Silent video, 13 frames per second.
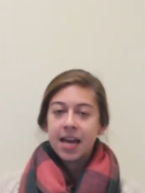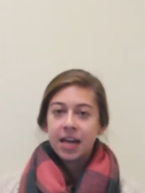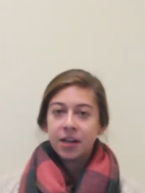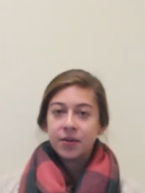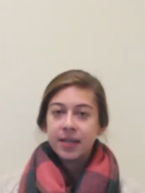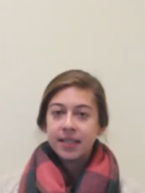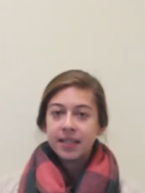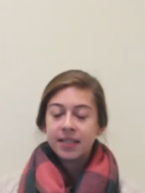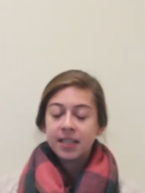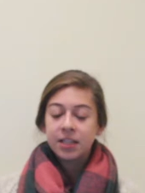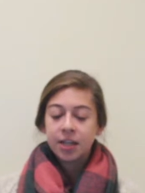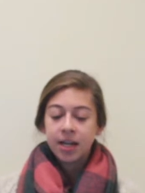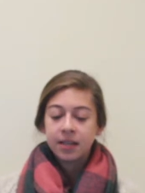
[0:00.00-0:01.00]

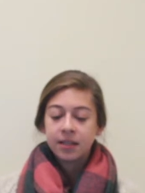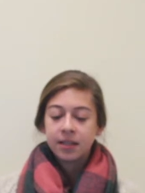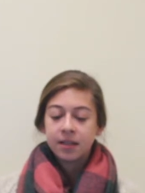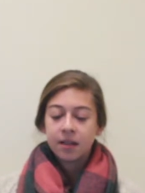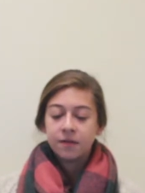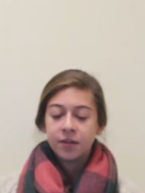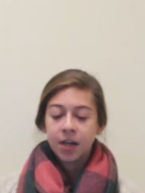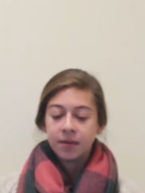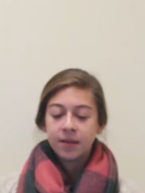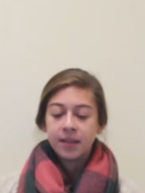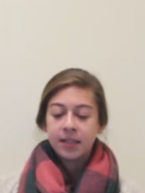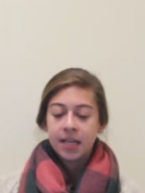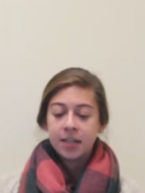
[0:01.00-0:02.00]
increases the chances of
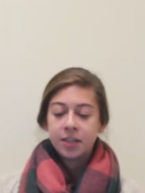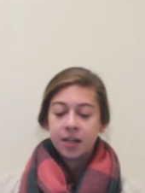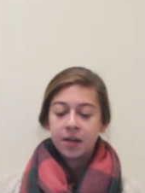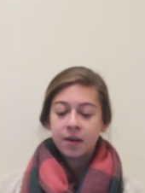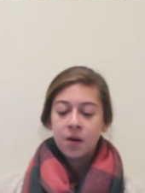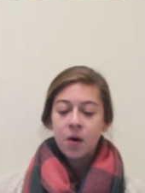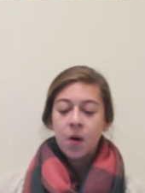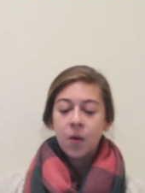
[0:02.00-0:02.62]
generalization